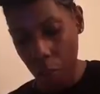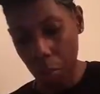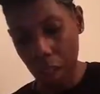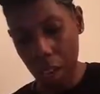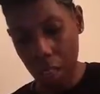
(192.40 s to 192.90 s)

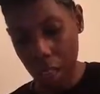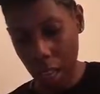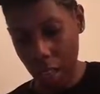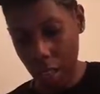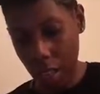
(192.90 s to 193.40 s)
Praying
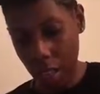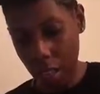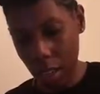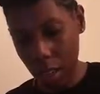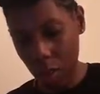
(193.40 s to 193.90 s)
that
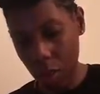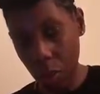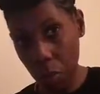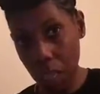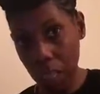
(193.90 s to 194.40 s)
next week
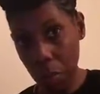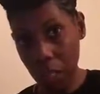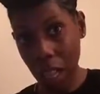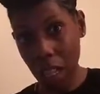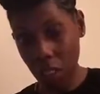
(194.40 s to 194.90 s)
when we get the
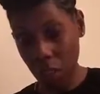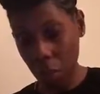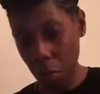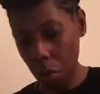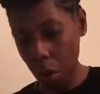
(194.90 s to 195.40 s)
pathology
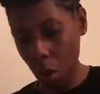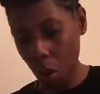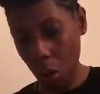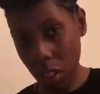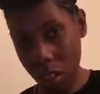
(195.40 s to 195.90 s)
report,
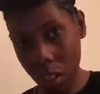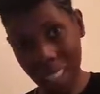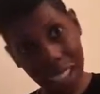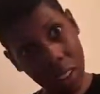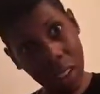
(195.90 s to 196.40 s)
all is
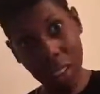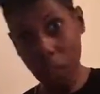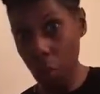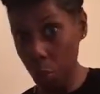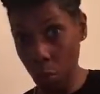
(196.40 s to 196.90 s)
cleared and they
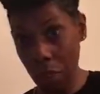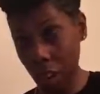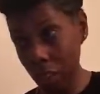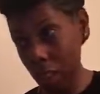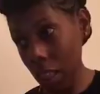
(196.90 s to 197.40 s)
removed
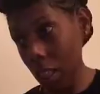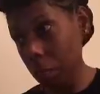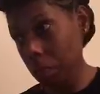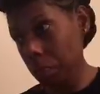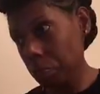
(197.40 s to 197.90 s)
everything.
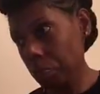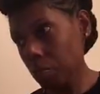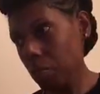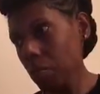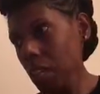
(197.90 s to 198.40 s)

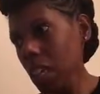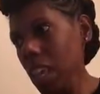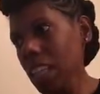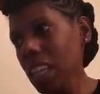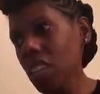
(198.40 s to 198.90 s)

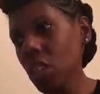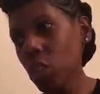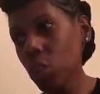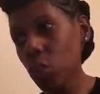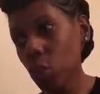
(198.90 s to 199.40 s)
Then it's a
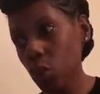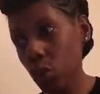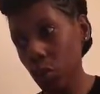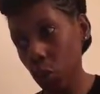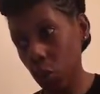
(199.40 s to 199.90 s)
good source of
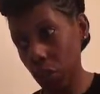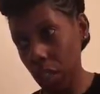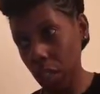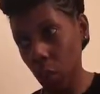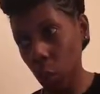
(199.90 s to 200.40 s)

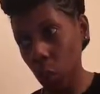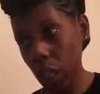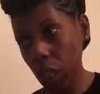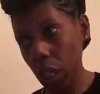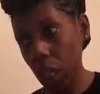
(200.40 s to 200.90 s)
nutrients,
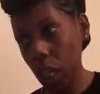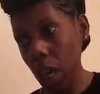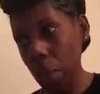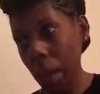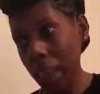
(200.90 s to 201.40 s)
including
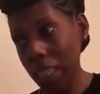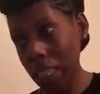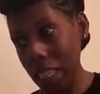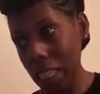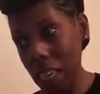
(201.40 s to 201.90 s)

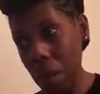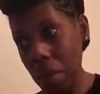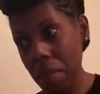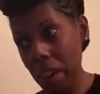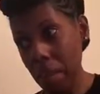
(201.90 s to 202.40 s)
magnesium
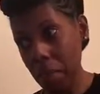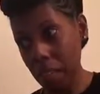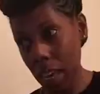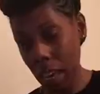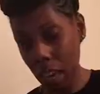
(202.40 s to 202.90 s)
and vitamin
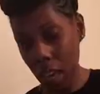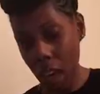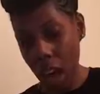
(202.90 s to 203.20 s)
K.